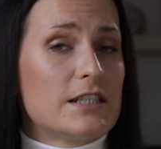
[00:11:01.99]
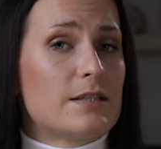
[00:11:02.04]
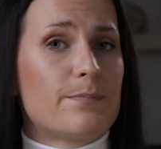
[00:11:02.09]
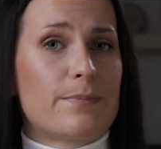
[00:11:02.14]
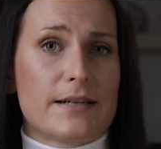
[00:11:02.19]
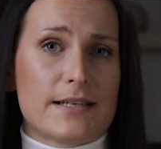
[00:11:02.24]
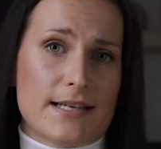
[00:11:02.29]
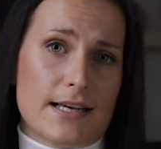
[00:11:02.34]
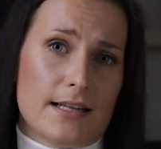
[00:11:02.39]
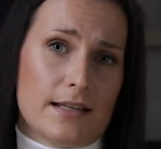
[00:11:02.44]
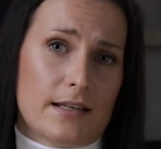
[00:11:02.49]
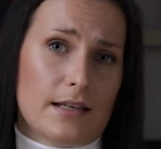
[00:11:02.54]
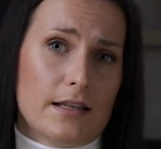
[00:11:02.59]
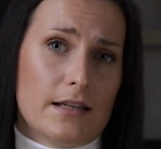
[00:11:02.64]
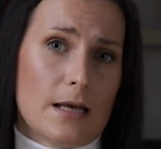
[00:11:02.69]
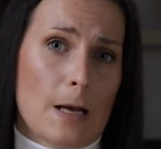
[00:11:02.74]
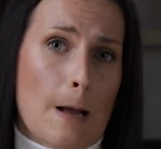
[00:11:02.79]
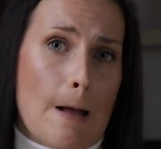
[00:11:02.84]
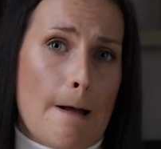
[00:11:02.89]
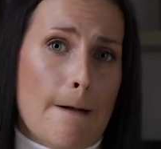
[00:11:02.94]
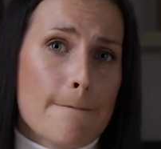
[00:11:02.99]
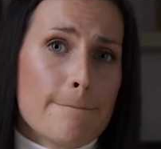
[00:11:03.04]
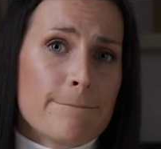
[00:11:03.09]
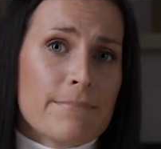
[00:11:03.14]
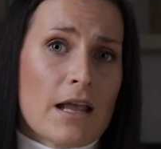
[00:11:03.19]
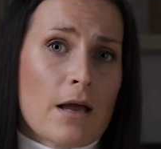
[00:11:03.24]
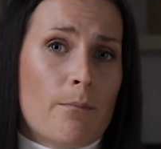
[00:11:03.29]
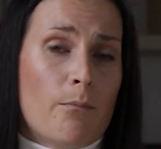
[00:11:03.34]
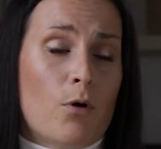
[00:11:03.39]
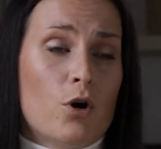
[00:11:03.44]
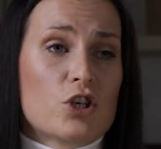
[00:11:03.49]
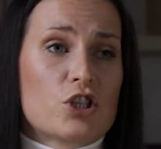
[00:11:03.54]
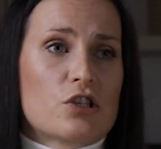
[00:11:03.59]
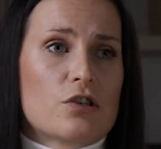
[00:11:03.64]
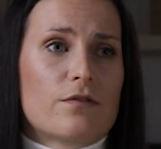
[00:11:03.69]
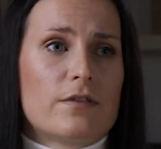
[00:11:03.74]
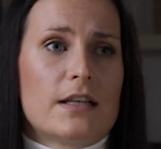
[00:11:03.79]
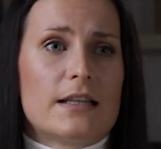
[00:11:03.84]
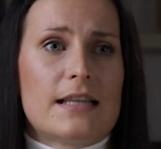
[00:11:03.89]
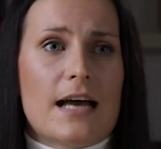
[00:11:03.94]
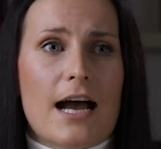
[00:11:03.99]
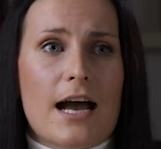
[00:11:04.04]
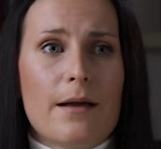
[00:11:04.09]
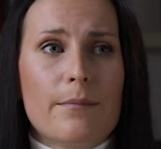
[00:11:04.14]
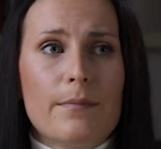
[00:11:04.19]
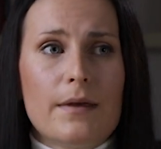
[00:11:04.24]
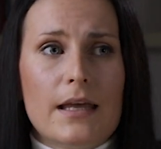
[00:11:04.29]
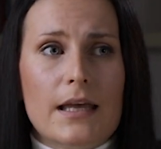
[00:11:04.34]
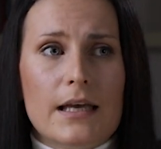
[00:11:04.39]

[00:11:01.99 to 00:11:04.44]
is presented. Most of the time,